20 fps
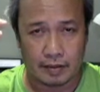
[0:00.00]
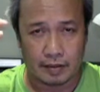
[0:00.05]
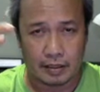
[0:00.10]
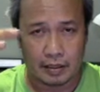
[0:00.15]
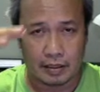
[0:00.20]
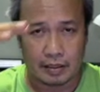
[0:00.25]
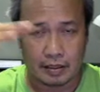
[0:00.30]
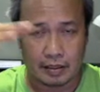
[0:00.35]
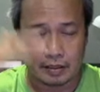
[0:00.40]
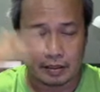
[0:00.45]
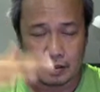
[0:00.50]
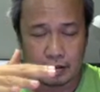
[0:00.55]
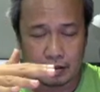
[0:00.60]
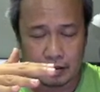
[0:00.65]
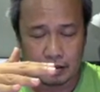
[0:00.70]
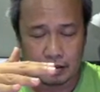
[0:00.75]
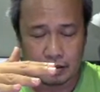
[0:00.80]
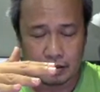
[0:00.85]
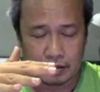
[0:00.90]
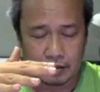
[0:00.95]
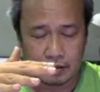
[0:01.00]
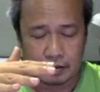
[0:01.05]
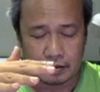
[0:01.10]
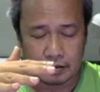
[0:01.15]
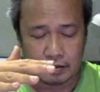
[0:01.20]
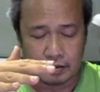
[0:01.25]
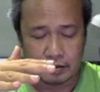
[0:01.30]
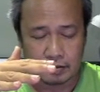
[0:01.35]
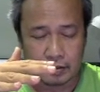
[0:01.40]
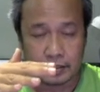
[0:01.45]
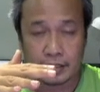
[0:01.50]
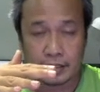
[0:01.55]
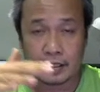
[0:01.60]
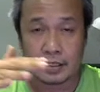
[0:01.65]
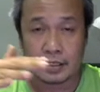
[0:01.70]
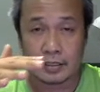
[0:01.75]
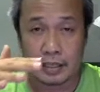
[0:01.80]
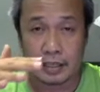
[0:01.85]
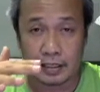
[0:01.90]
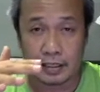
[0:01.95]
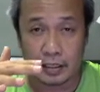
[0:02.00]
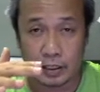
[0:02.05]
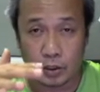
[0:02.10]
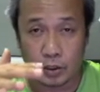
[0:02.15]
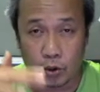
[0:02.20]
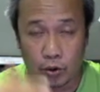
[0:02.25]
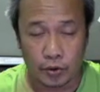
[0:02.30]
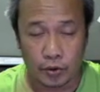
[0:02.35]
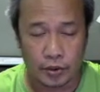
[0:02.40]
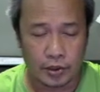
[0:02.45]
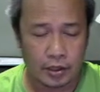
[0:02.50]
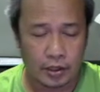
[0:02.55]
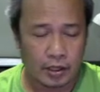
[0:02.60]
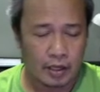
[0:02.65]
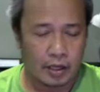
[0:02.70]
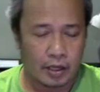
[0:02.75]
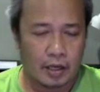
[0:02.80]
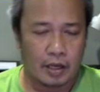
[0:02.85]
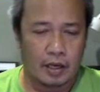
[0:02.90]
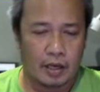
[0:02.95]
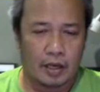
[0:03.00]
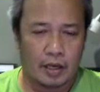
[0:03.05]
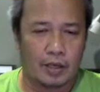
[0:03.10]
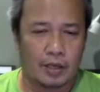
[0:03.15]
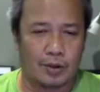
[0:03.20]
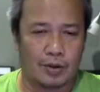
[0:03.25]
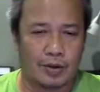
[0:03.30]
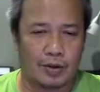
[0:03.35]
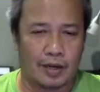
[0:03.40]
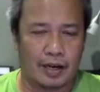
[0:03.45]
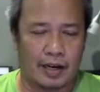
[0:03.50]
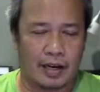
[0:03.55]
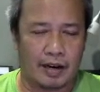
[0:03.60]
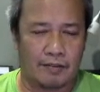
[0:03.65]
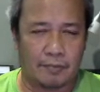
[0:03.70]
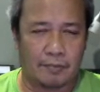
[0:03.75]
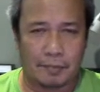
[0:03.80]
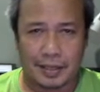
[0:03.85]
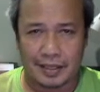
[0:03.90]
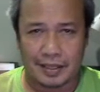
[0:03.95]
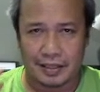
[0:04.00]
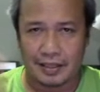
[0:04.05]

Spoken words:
uh, stunted growth, you have mental